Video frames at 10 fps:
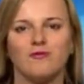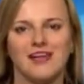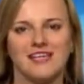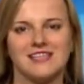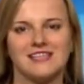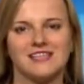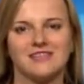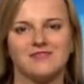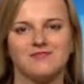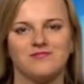
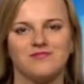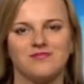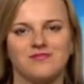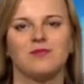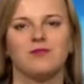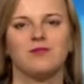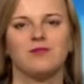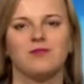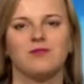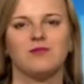
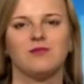(no one is talking)